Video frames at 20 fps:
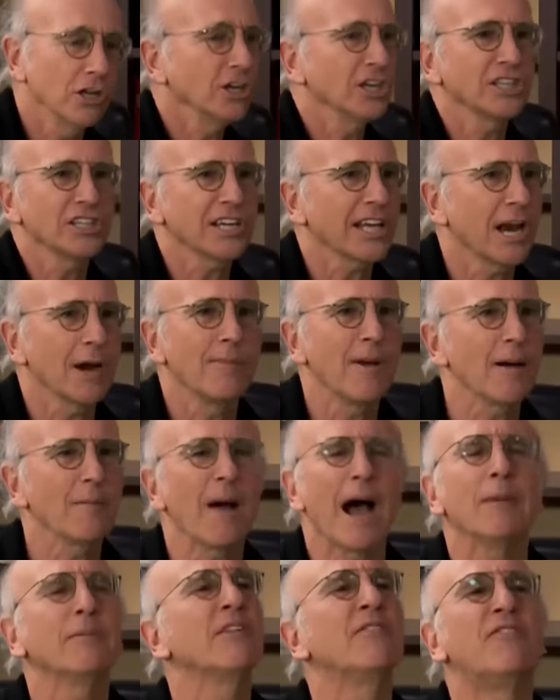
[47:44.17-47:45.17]
You don't need to care
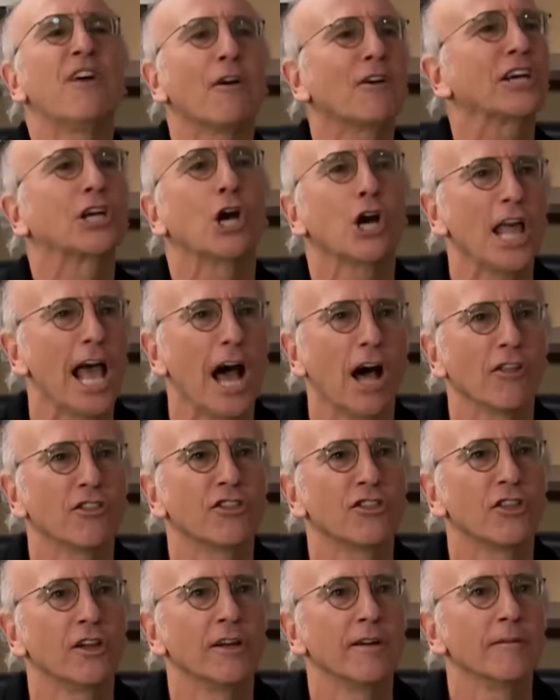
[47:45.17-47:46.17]
about me. I'm in very good
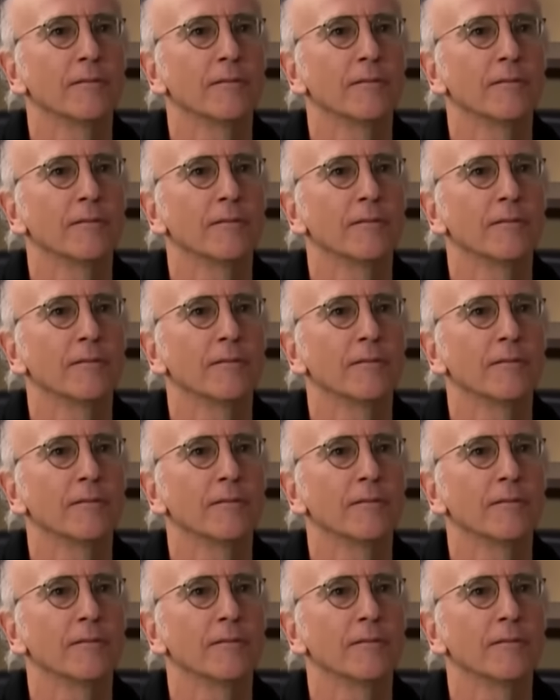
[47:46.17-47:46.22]
health.